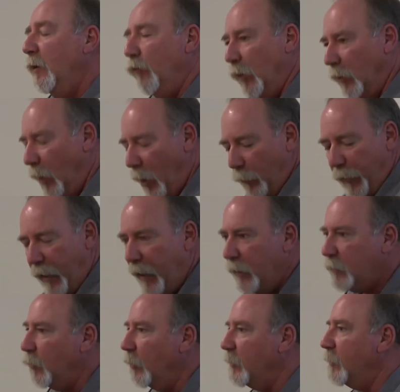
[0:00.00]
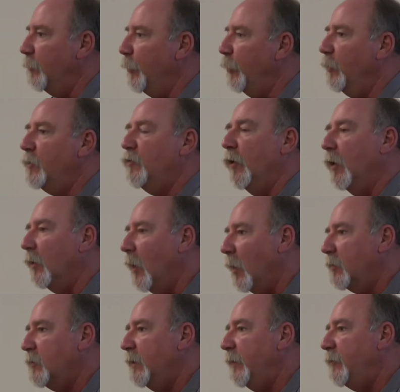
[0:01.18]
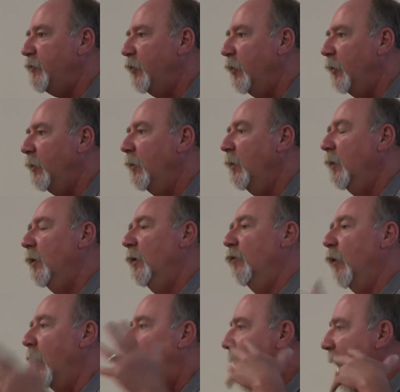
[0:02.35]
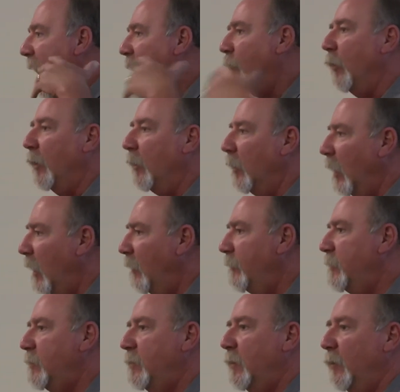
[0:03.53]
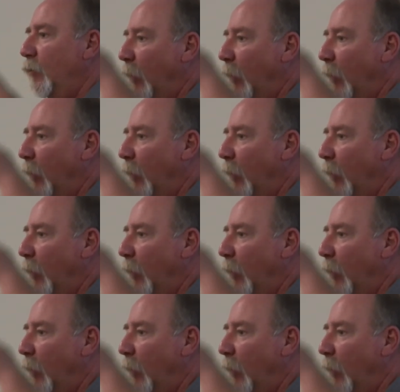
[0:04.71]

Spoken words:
Wear long pants, wear some boots, wear a long sleeve shirt, wear a hat, wear gloves,